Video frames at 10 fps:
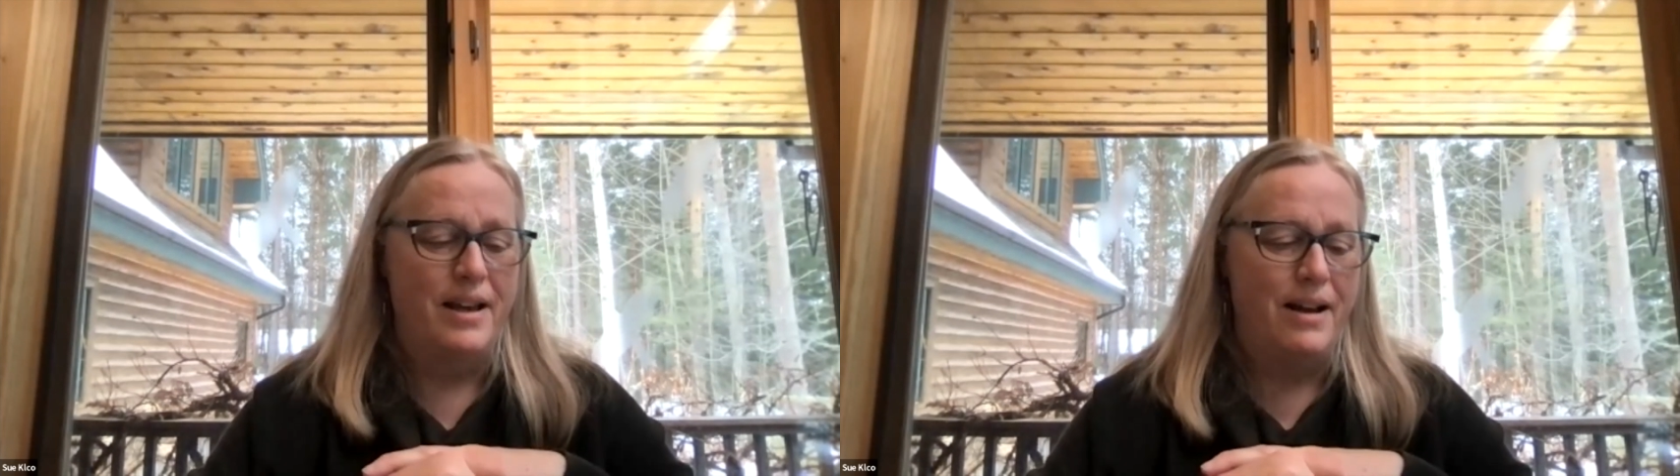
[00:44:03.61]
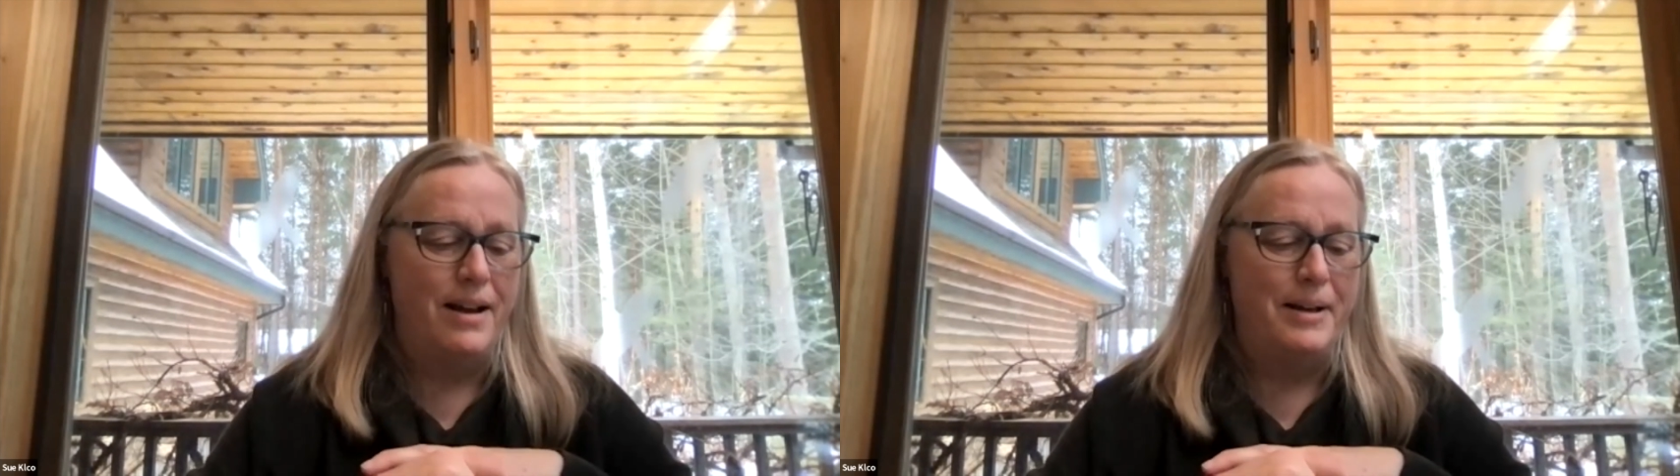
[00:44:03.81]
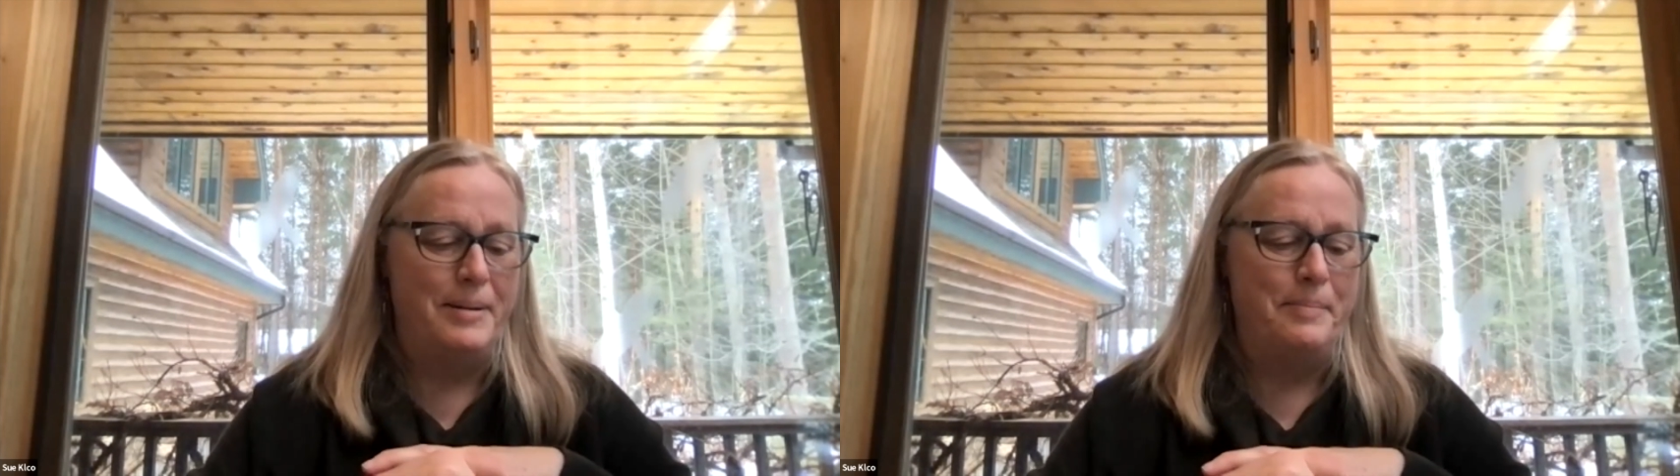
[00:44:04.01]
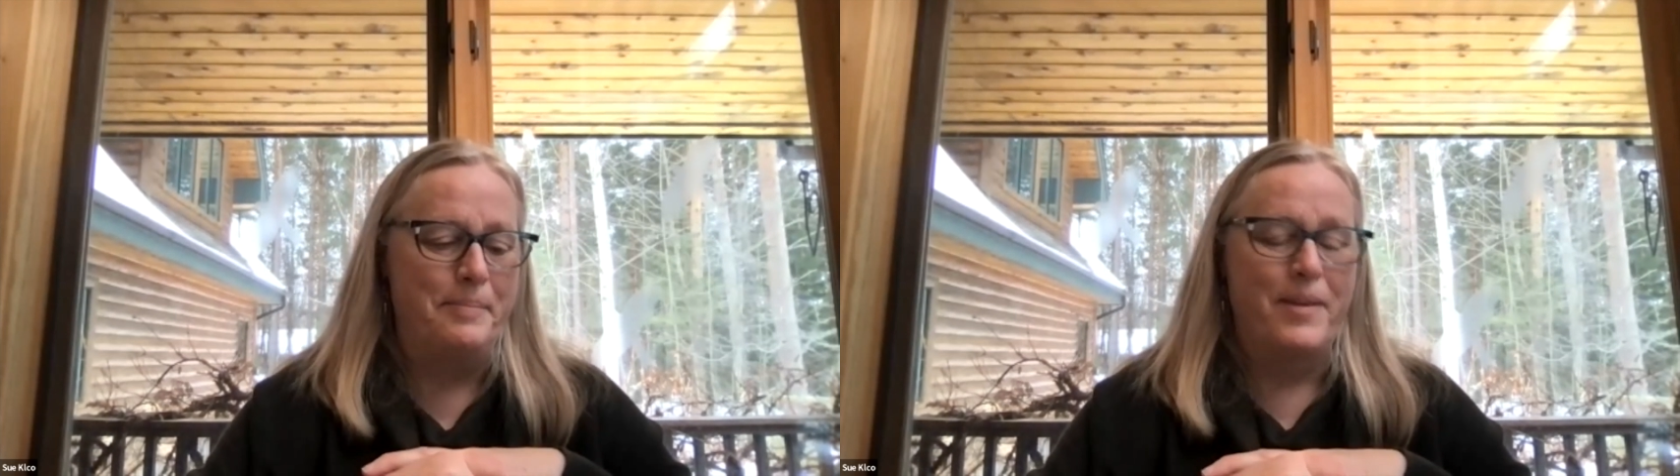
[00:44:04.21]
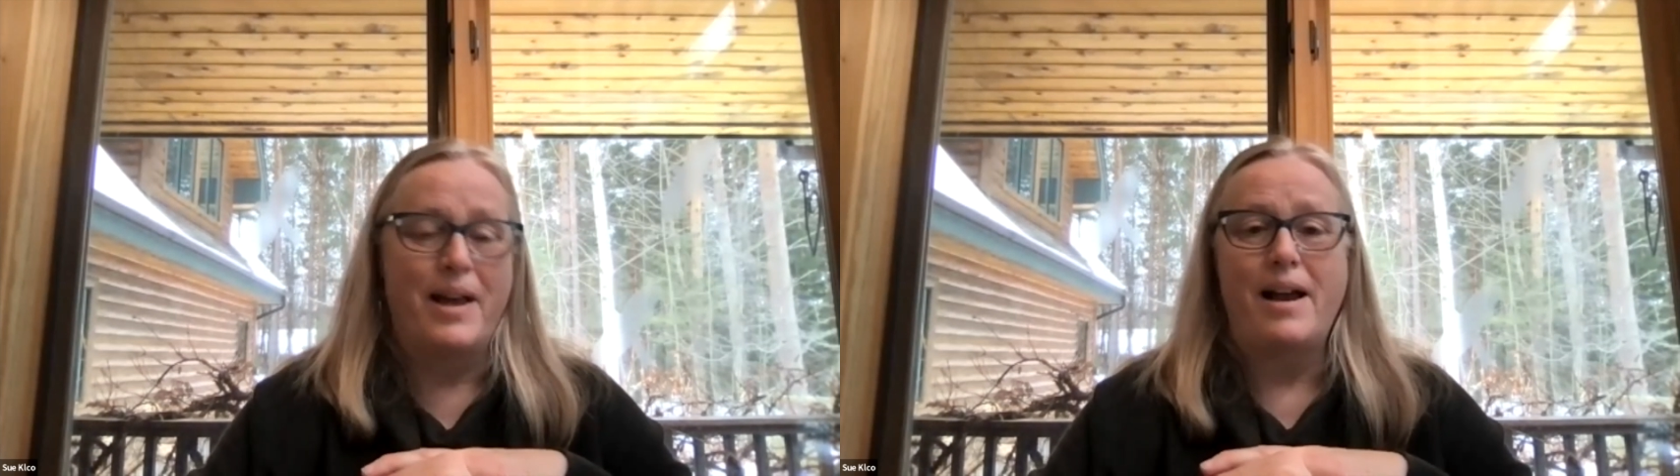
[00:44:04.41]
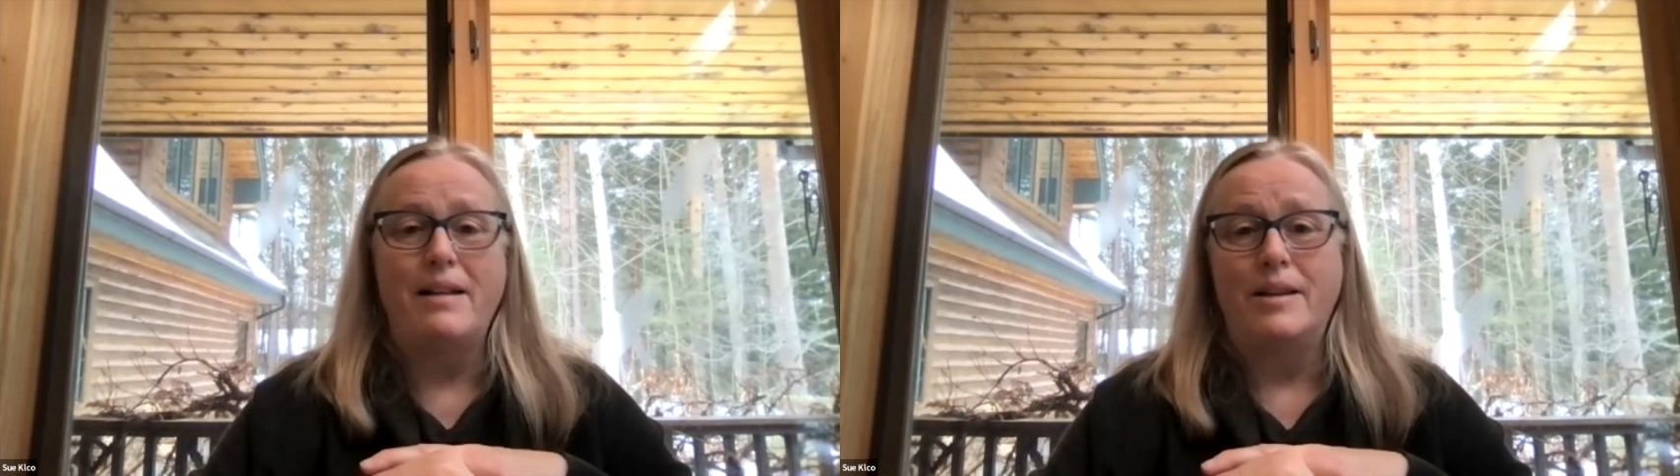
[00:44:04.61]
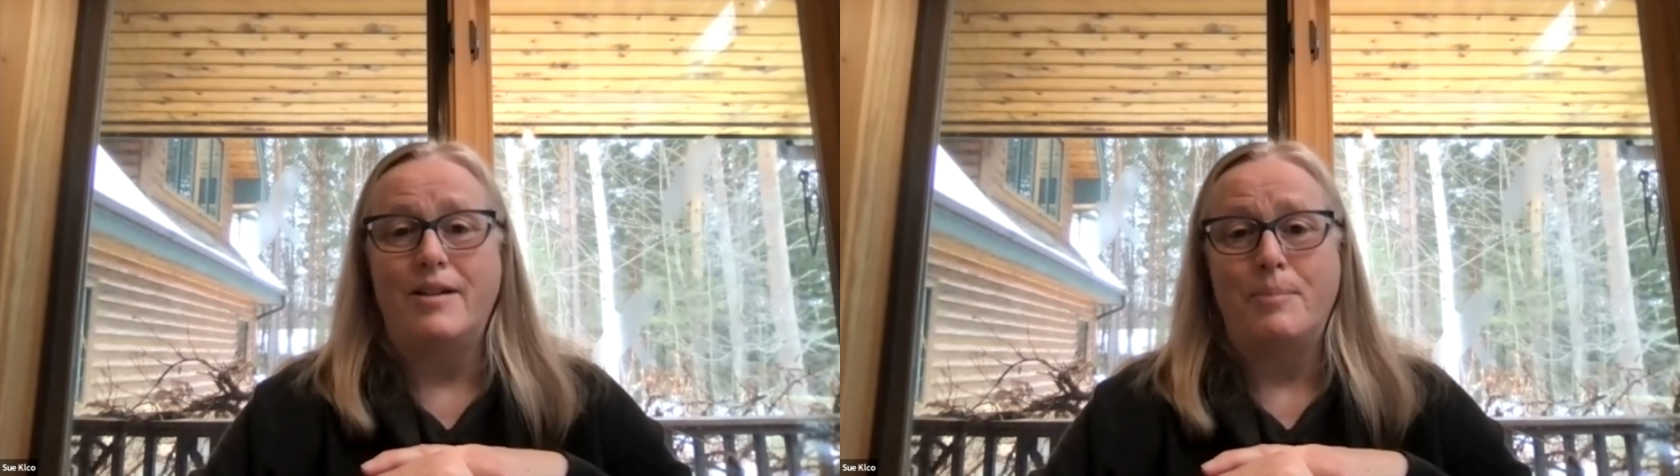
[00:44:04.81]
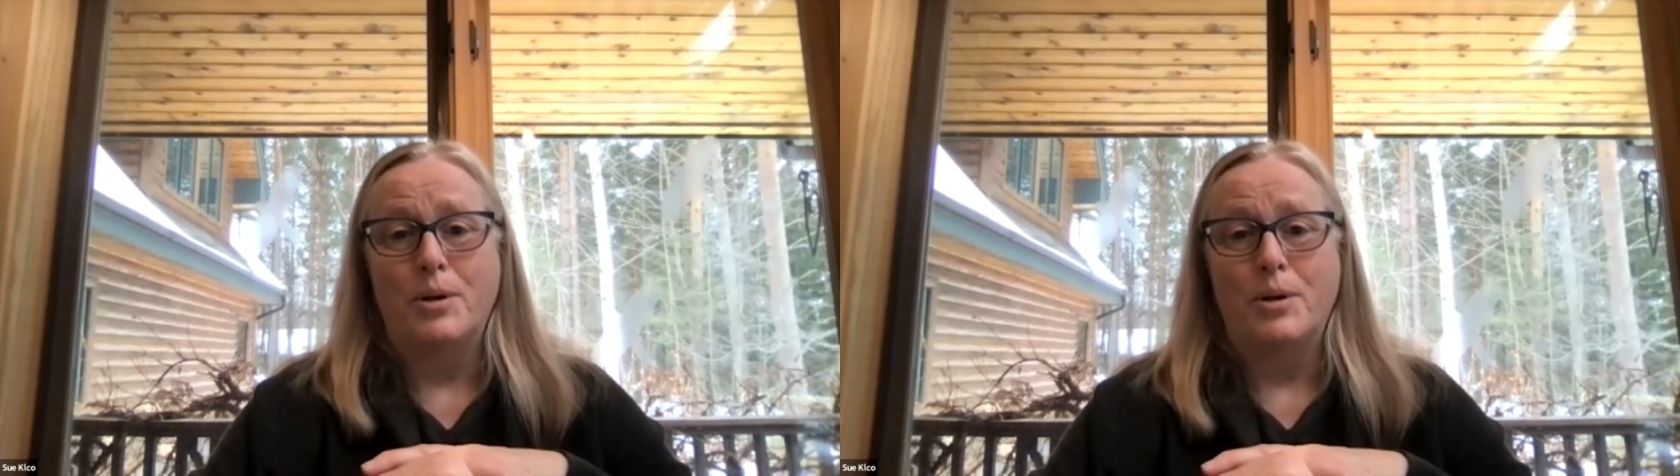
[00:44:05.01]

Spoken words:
I love